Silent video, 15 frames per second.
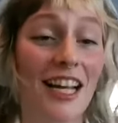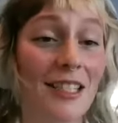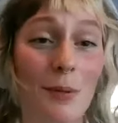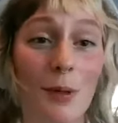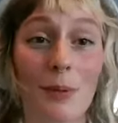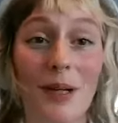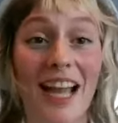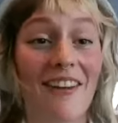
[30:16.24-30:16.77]
have
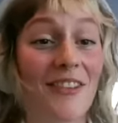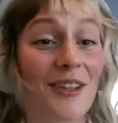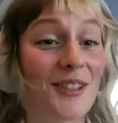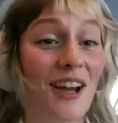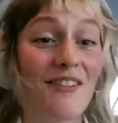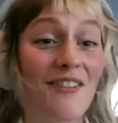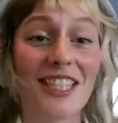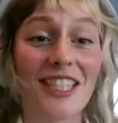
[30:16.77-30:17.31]
clients where we have
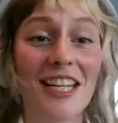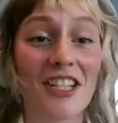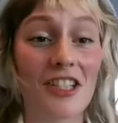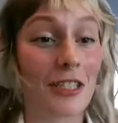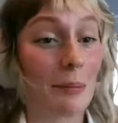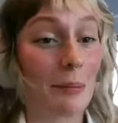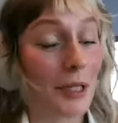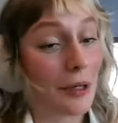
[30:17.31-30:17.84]
those
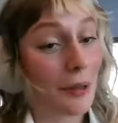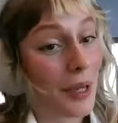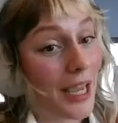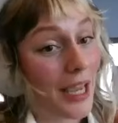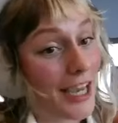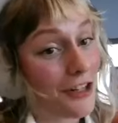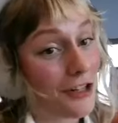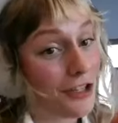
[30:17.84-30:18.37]
conversations. I'm like,
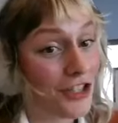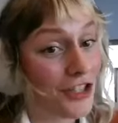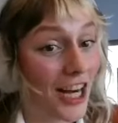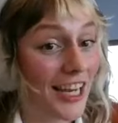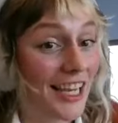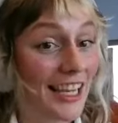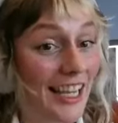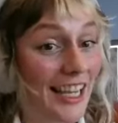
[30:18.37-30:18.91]
okay, just
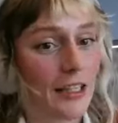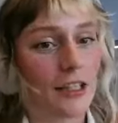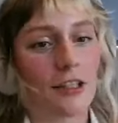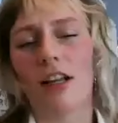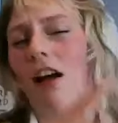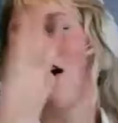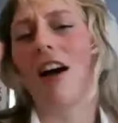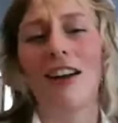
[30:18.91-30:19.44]
checking in.
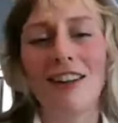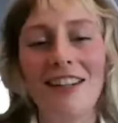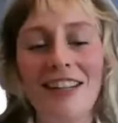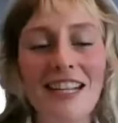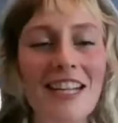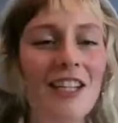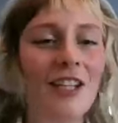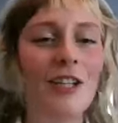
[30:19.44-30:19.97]
They're like, oh,
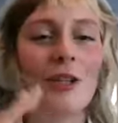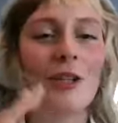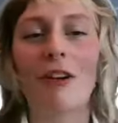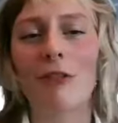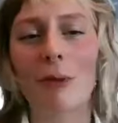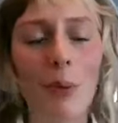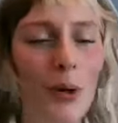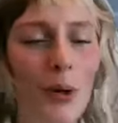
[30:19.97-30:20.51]

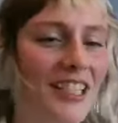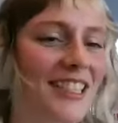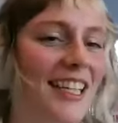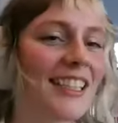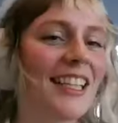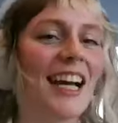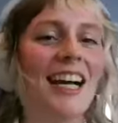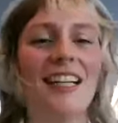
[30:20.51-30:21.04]
you have
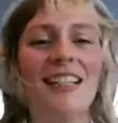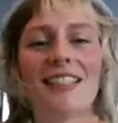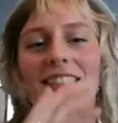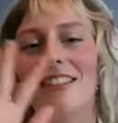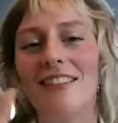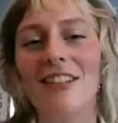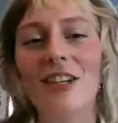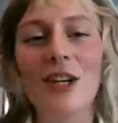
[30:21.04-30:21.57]
reporting
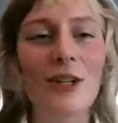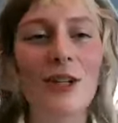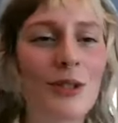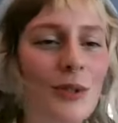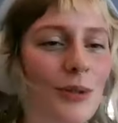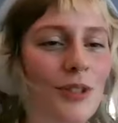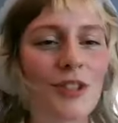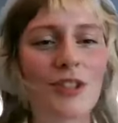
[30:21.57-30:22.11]
deadlines and
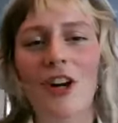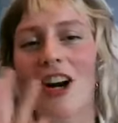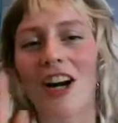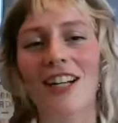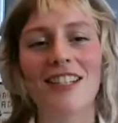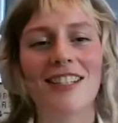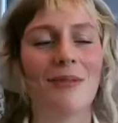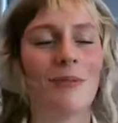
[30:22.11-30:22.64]
school
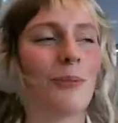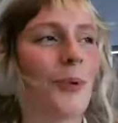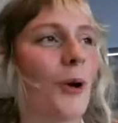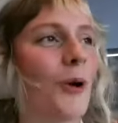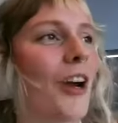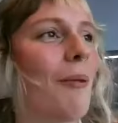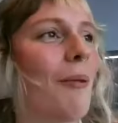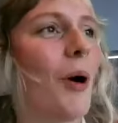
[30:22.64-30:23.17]
starts and
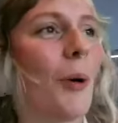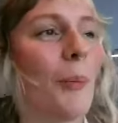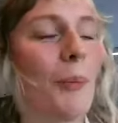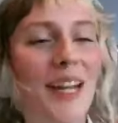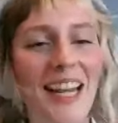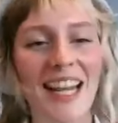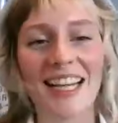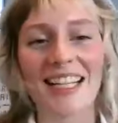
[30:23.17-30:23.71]
program
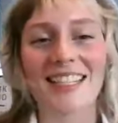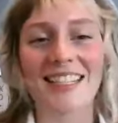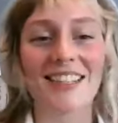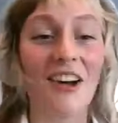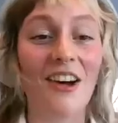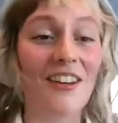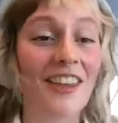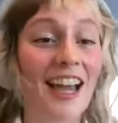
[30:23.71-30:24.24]
openings
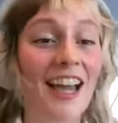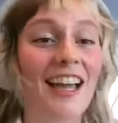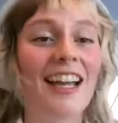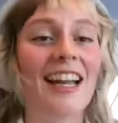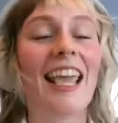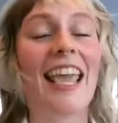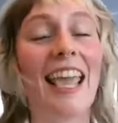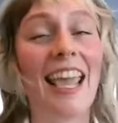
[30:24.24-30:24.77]
and all
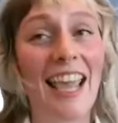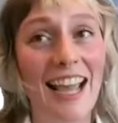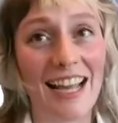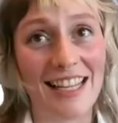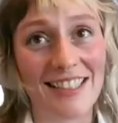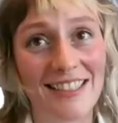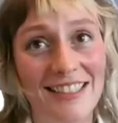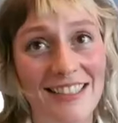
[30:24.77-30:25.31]
that.
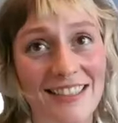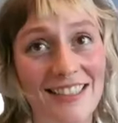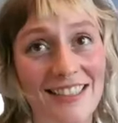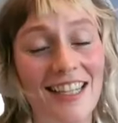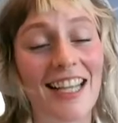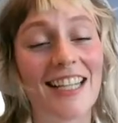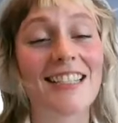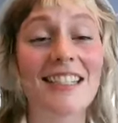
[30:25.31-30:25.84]
And
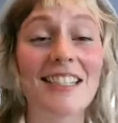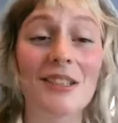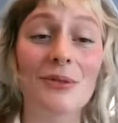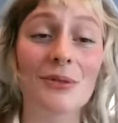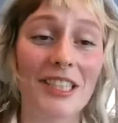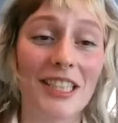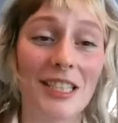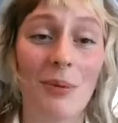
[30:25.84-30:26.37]
it's
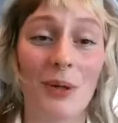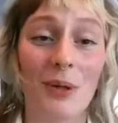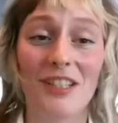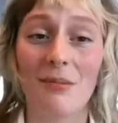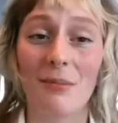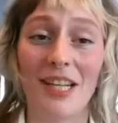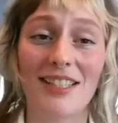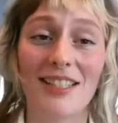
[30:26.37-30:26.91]
still really
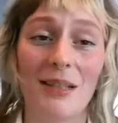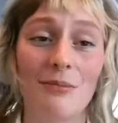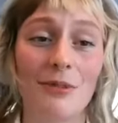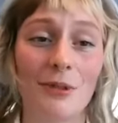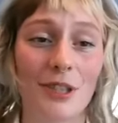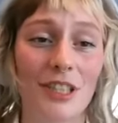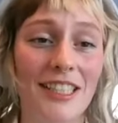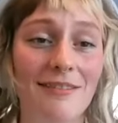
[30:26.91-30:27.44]
important to make
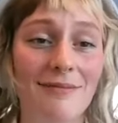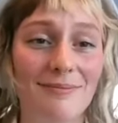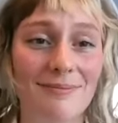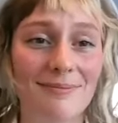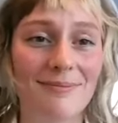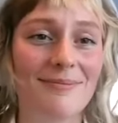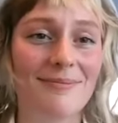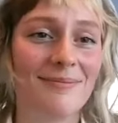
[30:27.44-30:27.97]
time for it.